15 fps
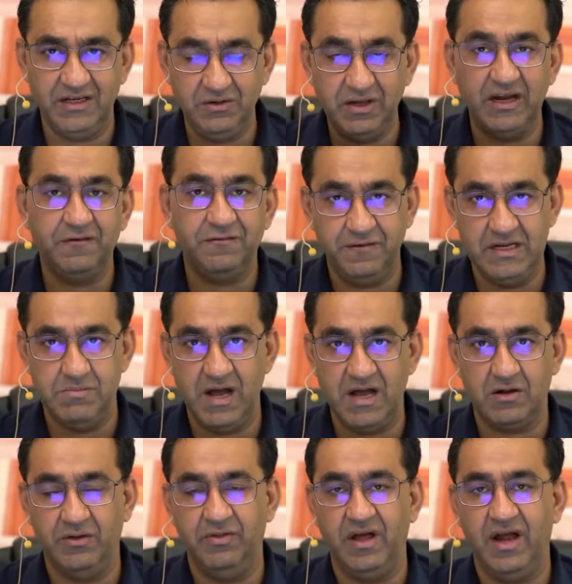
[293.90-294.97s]
get
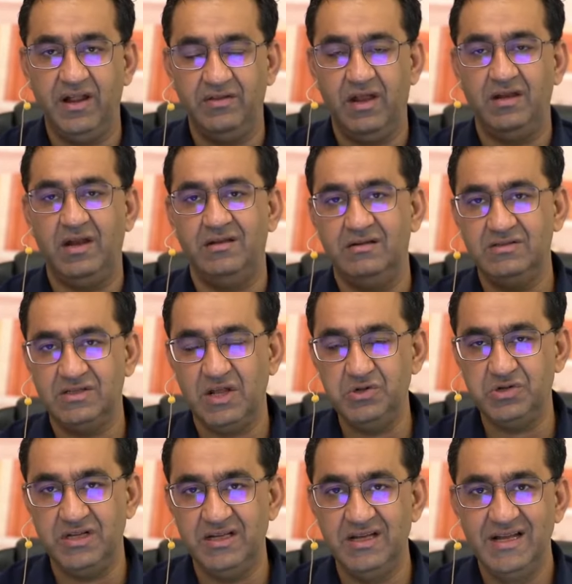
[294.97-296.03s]
feedback on that. And
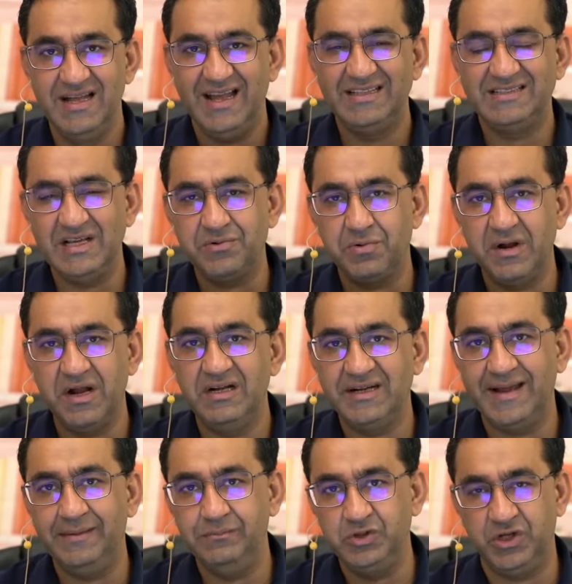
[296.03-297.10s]
essentially, it's a
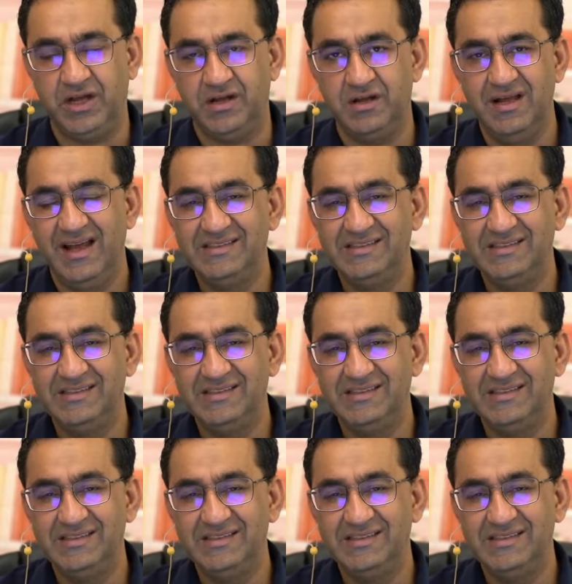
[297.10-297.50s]
real-time check.